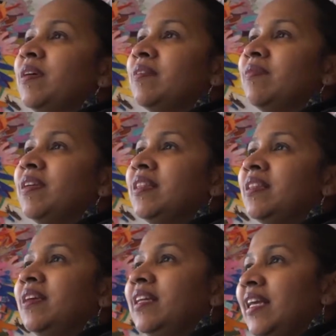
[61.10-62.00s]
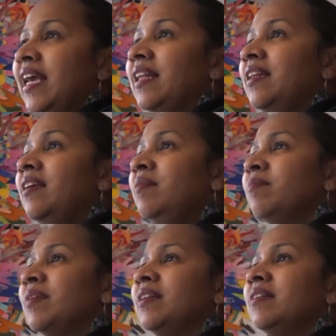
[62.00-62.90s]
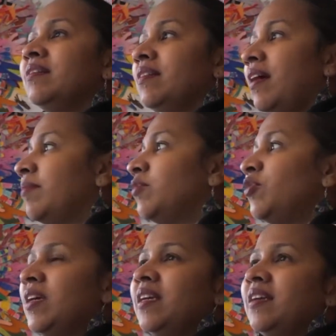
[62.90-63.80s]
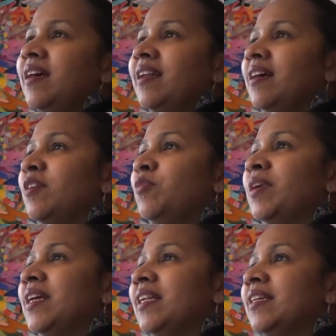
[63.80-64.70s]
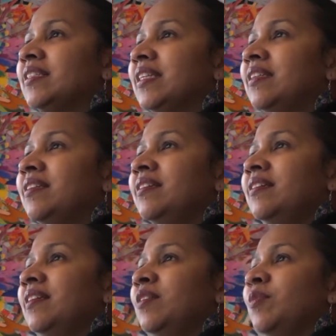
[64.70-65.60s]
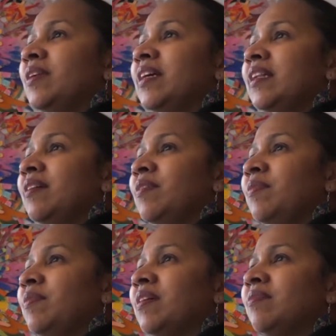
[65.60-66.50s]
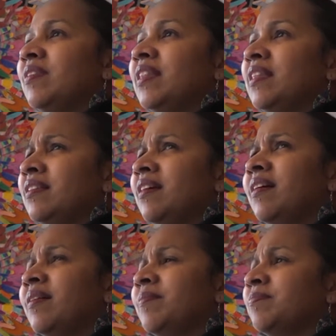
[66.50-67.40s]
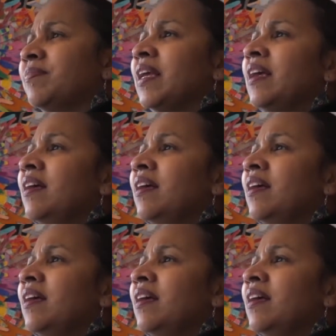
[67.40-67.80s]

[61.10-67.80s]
work with in Kandy. But I'm today here at our Nuwara Eliya Center. In Nuwara Eliya, we work with, um,